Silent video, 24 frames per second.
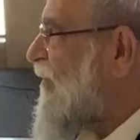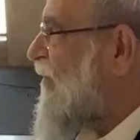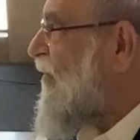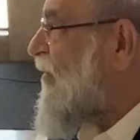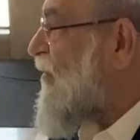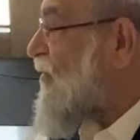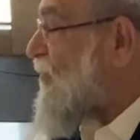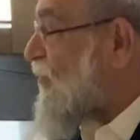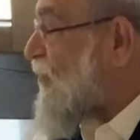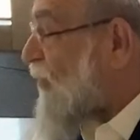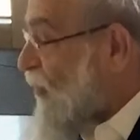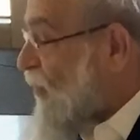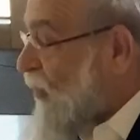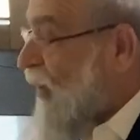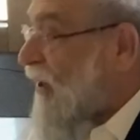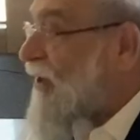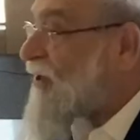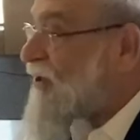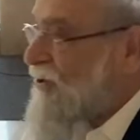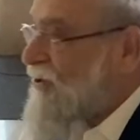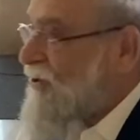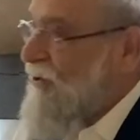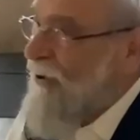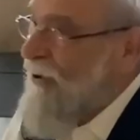Because we're
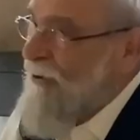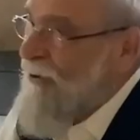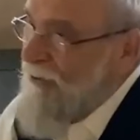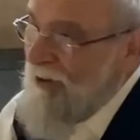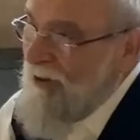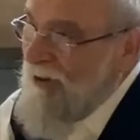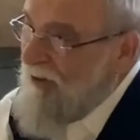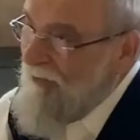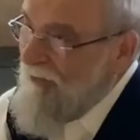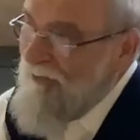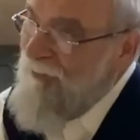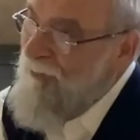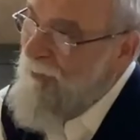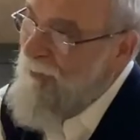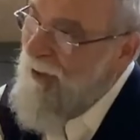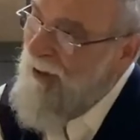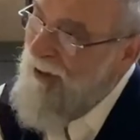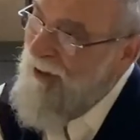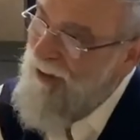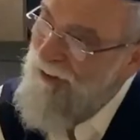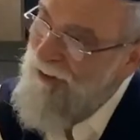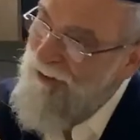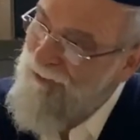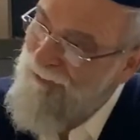one soul in different
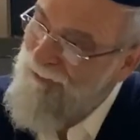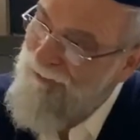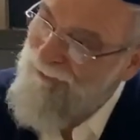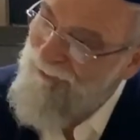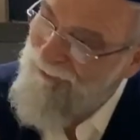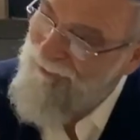bodies.